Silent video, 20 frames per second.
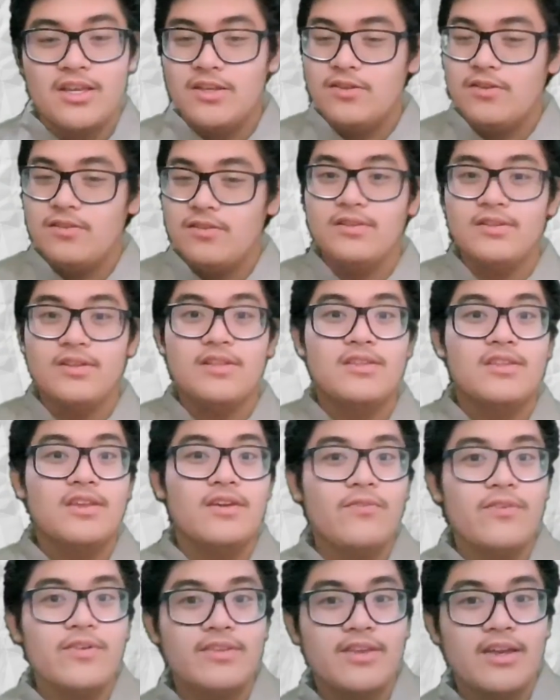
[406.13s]
Using the
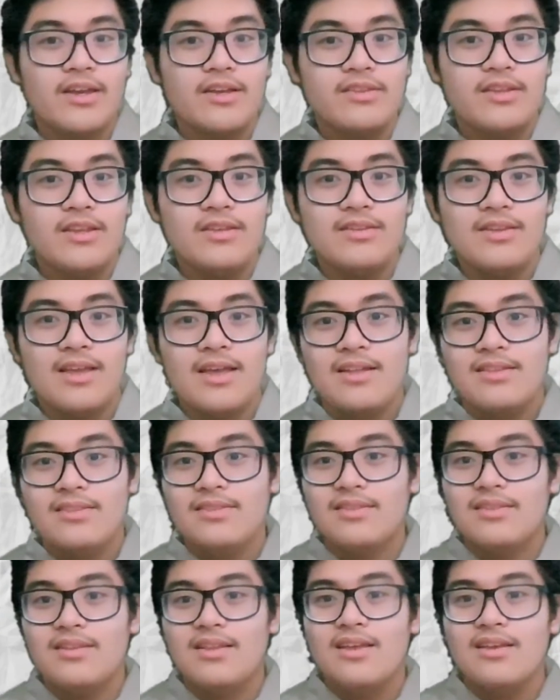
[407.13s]
different
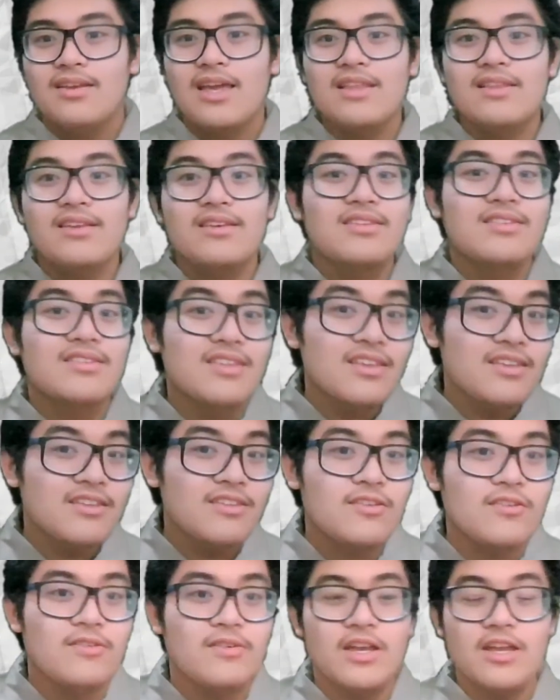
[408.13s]
techniques can
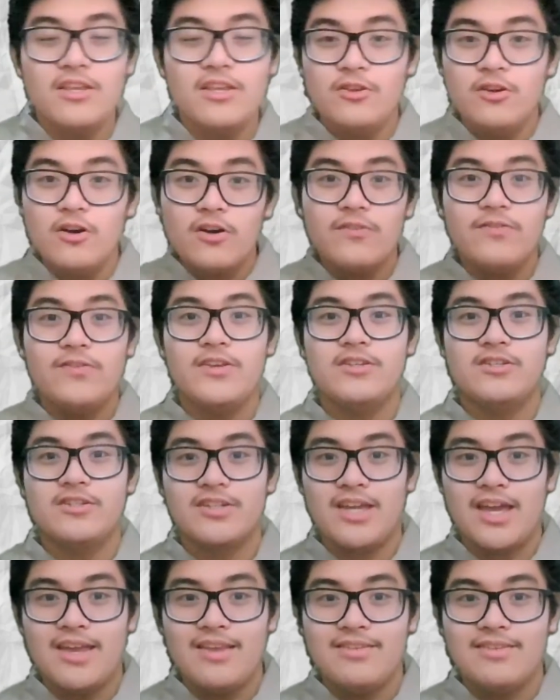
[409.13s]
assist you in your future
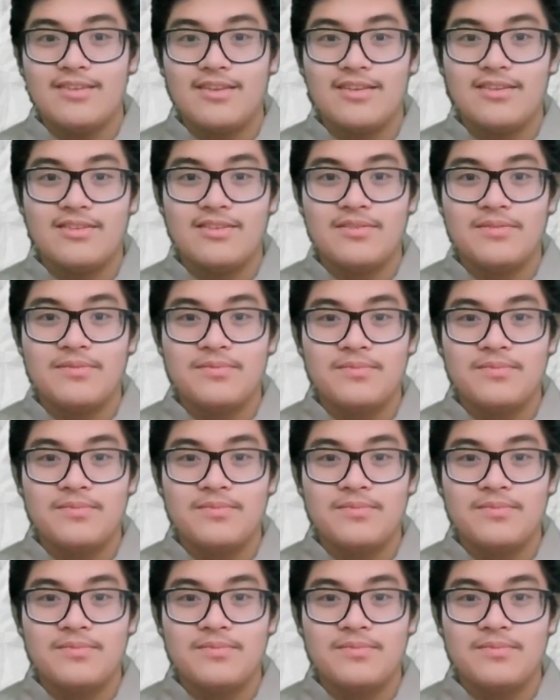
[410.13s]
cases.